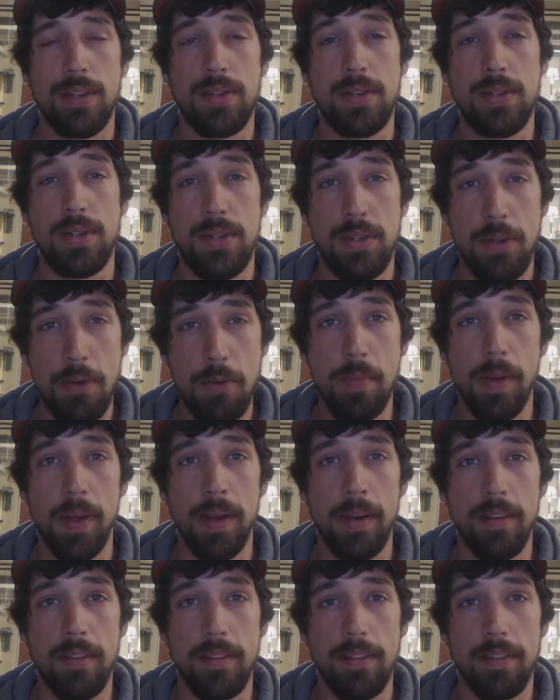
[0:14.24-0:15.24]

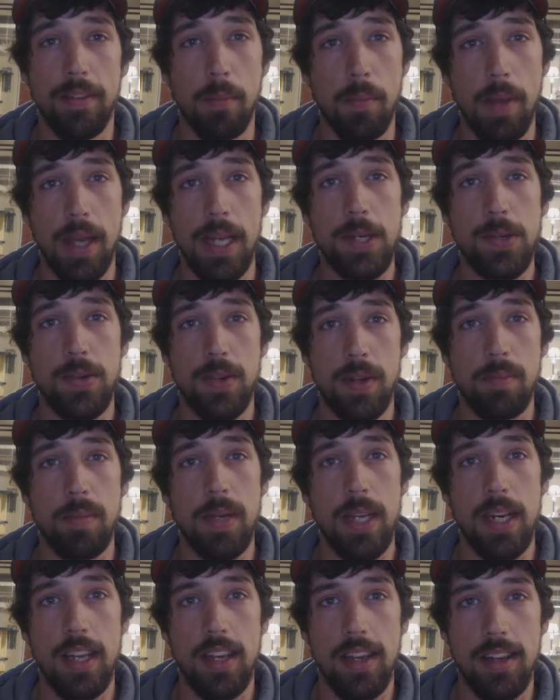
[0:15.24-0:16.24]
stupid the mainstream
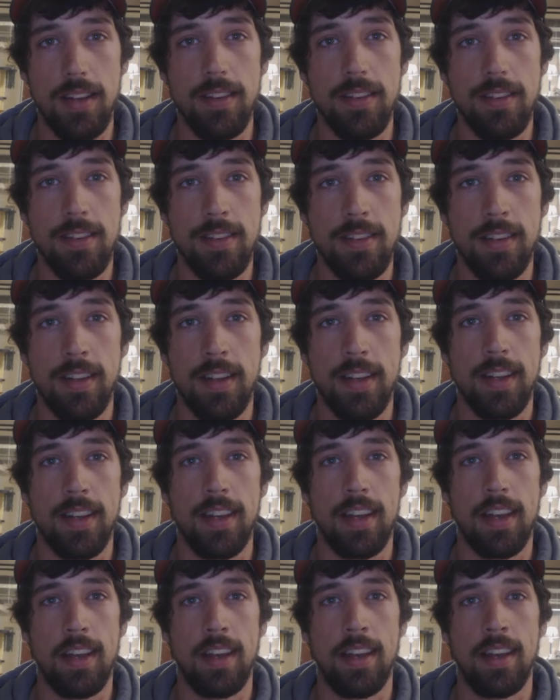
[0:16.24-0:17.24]
media is,
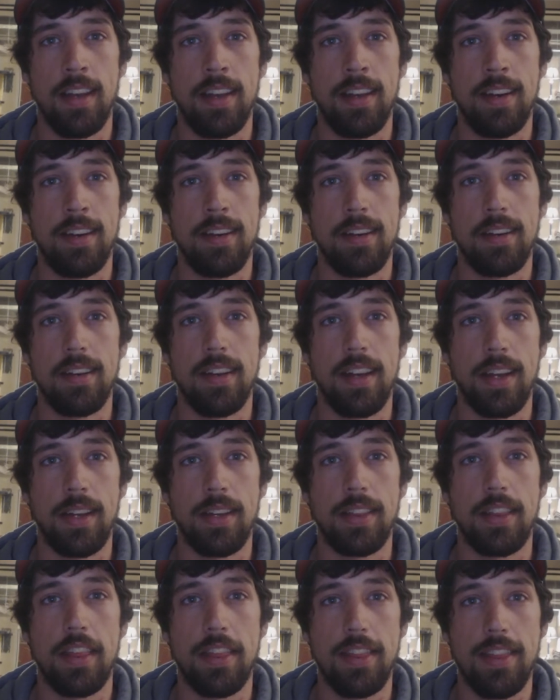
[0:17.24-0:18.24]
and
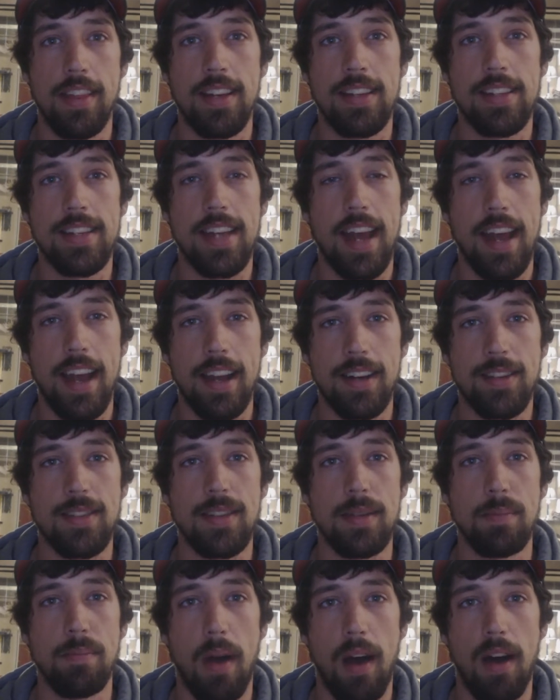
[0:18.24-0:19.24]
like the things they
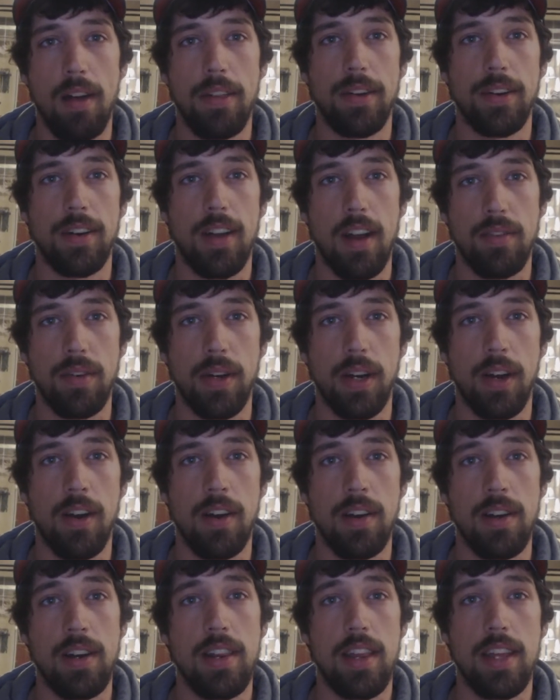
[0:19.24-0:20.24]
actually bother covering
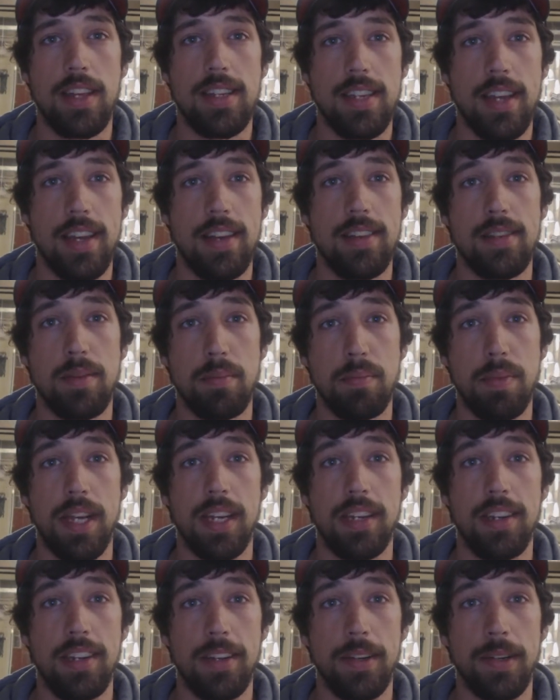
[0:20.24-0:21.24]
on and they say is a
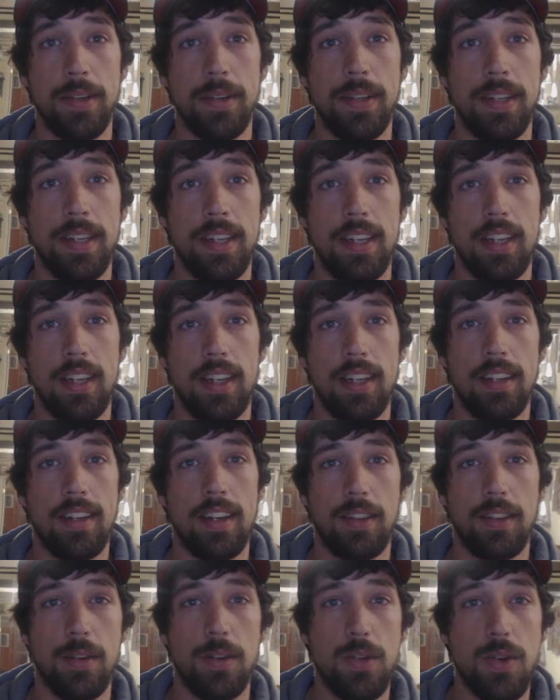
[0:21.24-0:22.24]
big deal.
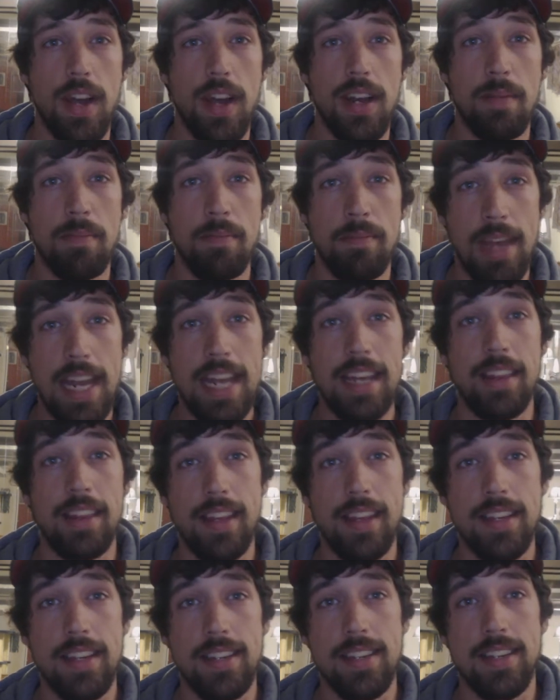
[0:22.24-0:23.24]
Like, they're trying to make
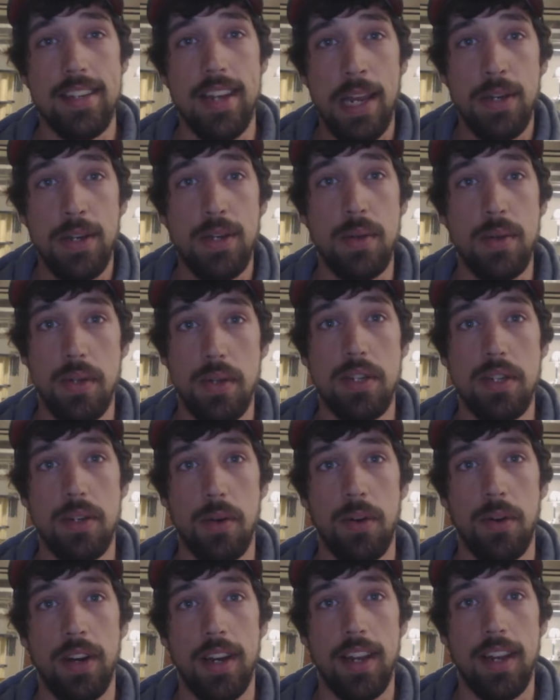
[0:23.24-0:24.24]
this into a
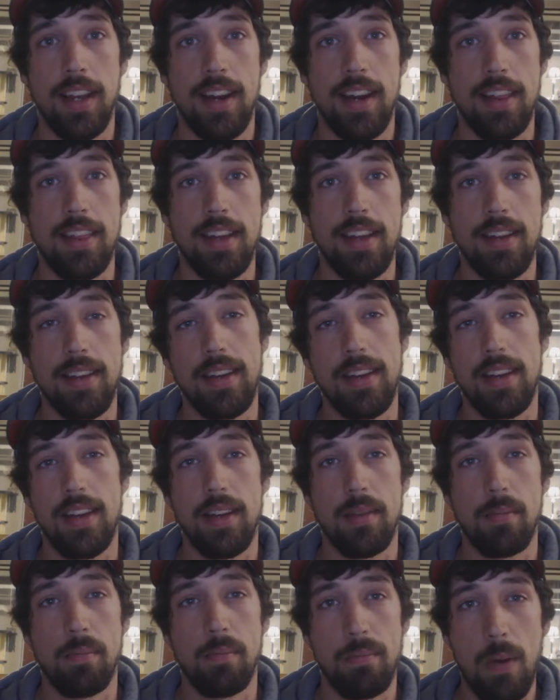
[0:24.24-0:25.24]
story, and I think
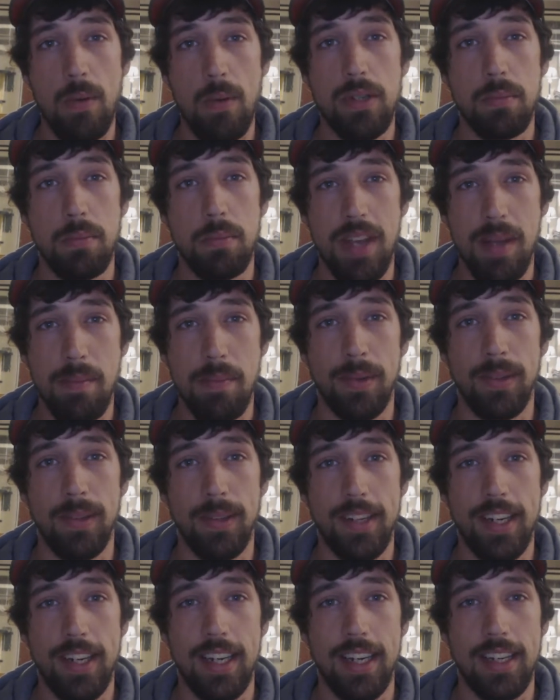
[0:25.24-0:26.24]
most
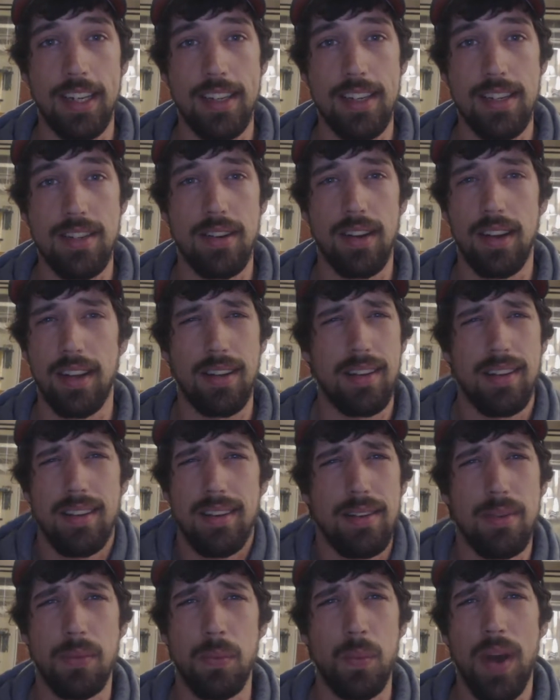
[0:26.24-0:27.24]
people looking at this are like,
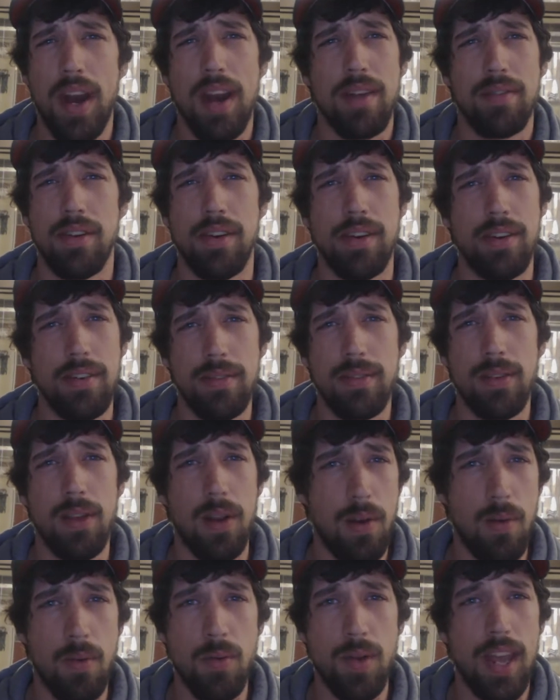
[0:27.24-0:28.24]
whatever,
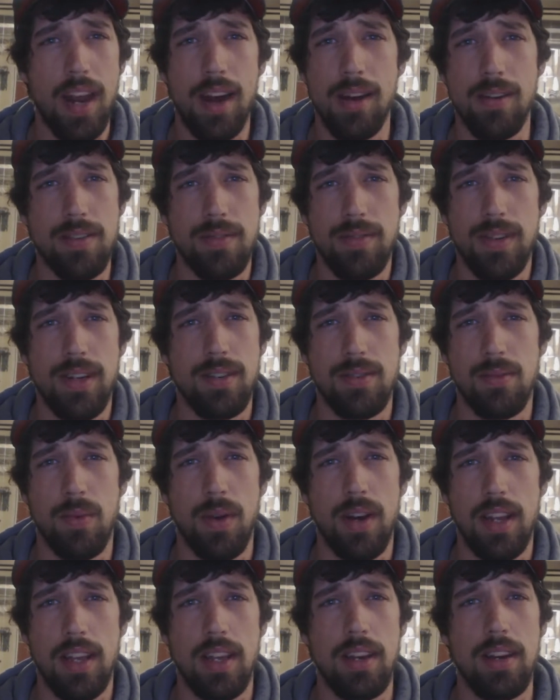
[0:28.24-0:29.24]
who cares if he
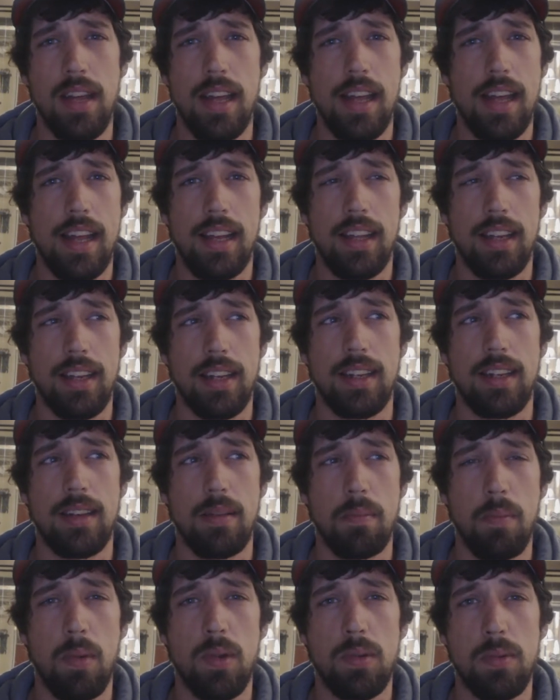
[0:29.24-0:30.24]
doesn't want to eat? Like,
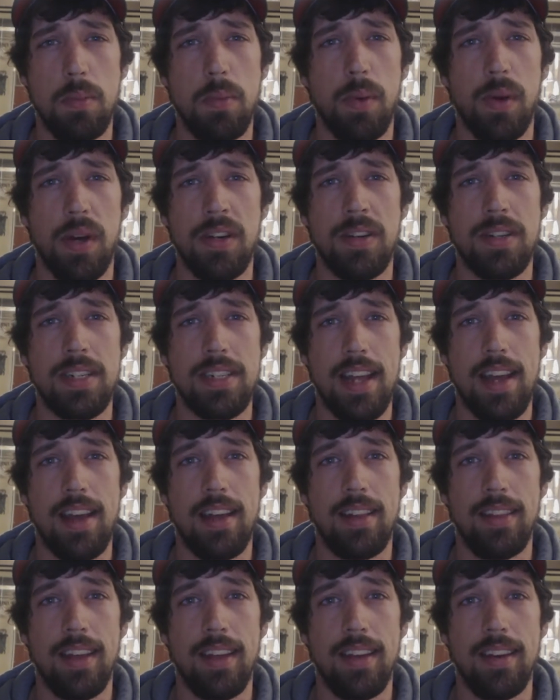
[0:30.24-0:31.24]
most people
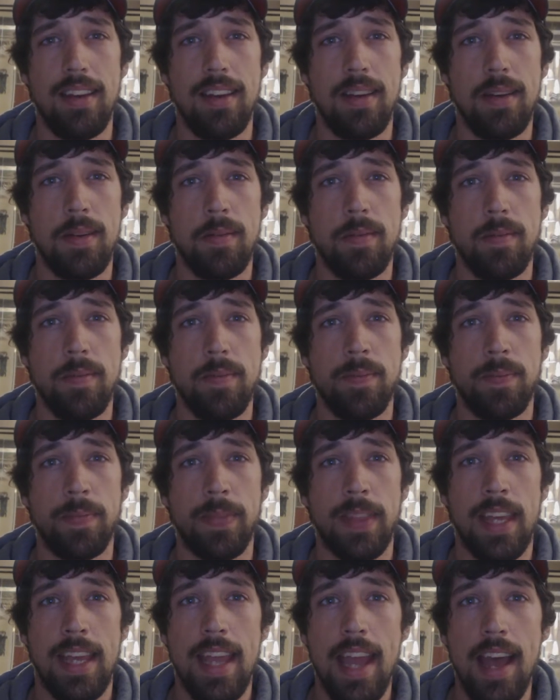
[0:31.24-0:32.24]
understand that.
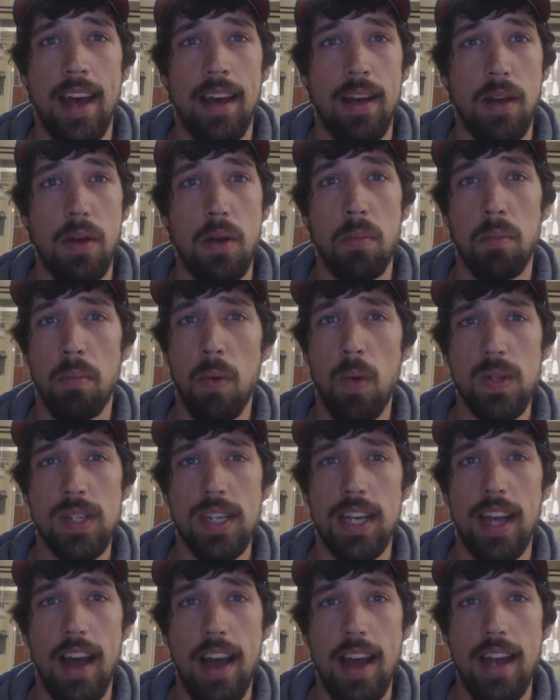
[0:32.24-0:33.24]
Yeah,
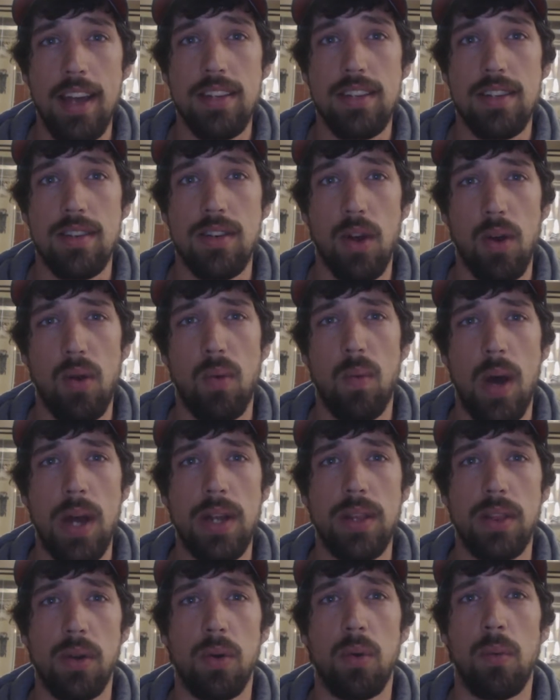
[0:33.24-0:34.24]
most guys don't
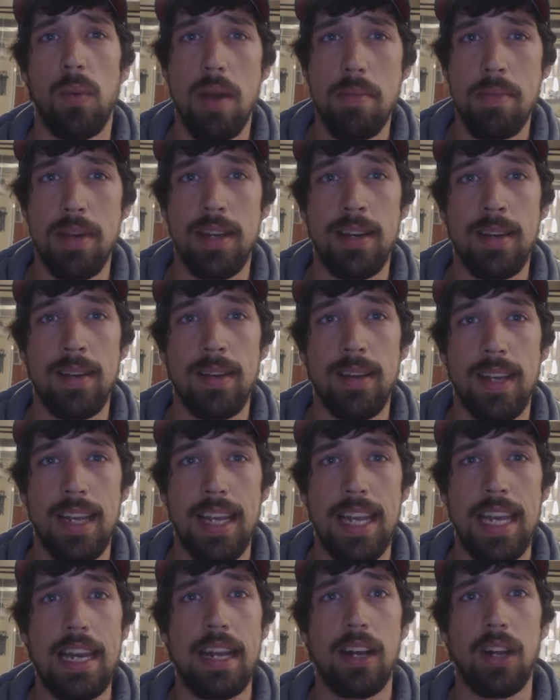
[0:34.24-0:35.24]
want their women
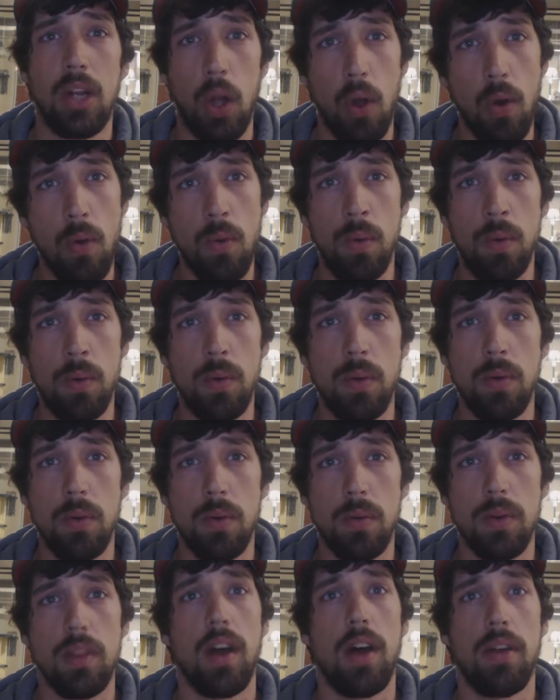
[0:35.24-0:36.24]
eating alone
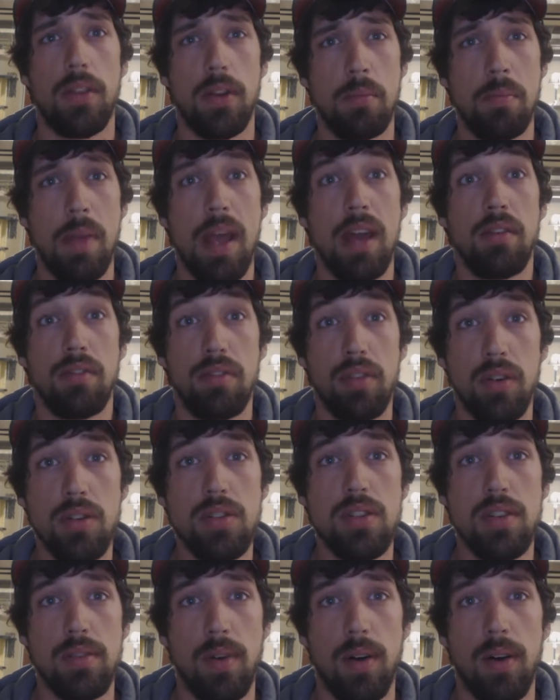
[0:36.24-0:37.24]
with other men,
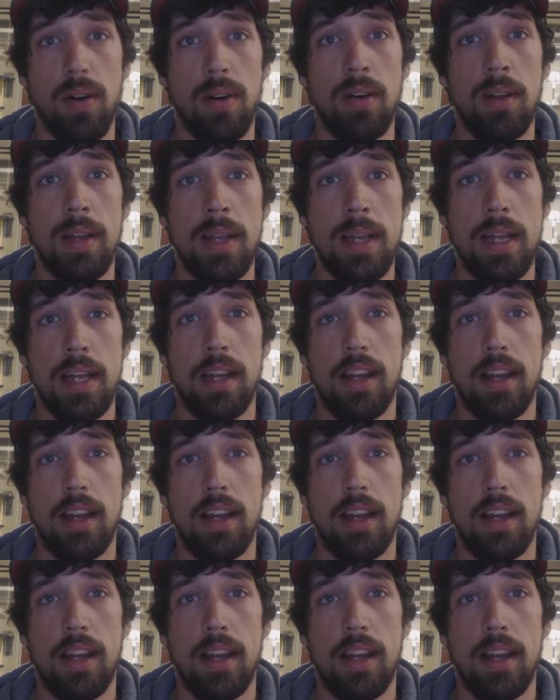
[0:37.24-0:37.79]
first of all.